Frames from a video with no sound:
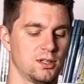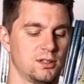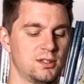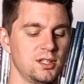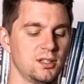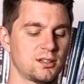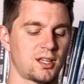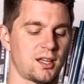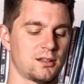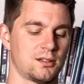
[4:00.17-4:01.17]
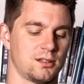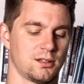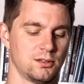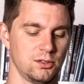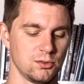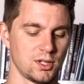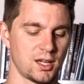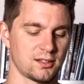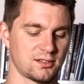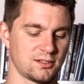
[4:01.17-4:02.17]
D10 new
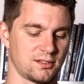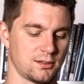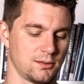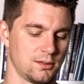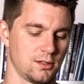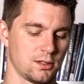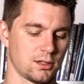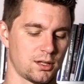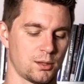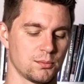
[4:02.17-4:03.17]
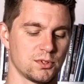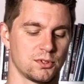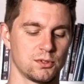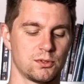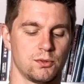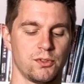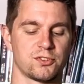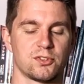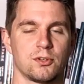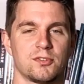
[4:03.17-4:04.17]
guests come to the
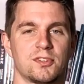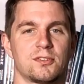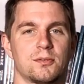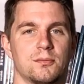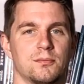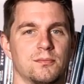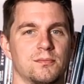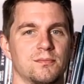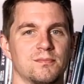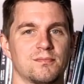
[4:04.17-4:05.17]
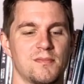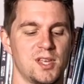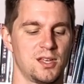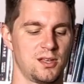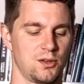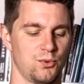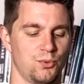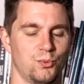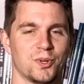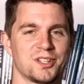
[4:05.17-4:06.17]
service.
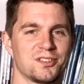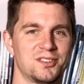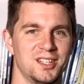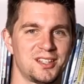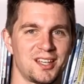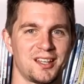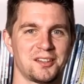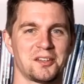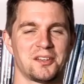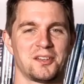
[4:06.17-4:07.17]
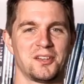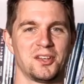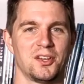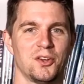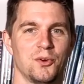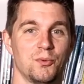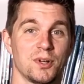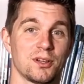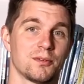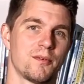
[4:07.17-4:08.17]
What is D10?
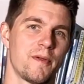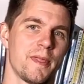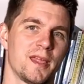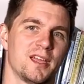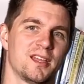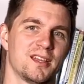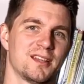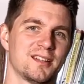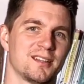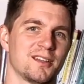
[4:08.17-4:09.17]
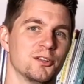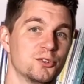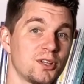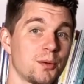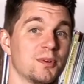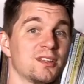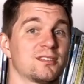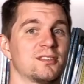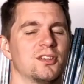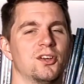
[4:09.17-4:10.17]
Well, in
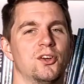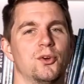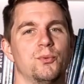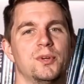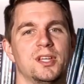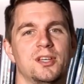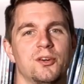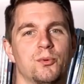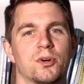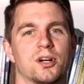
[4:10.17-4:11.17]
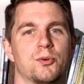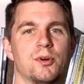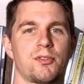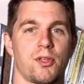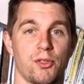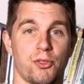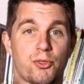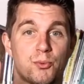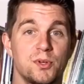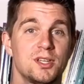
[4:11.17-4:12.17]
Dynamis we work with
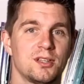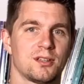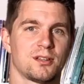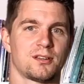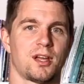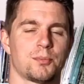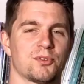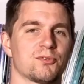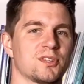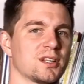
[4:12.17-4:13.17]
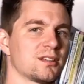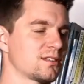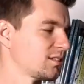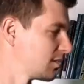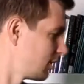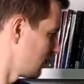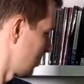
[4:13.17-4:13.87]
3 types of dice